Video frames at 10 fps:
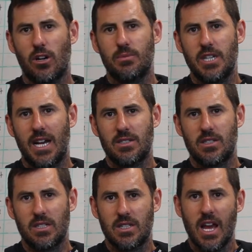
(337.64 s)
job
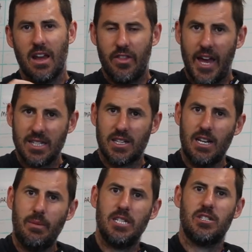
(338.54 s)
justice, that's
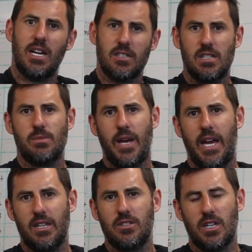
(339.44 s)
going to be just as
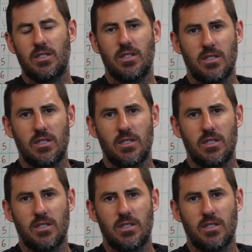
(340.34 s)
bad and just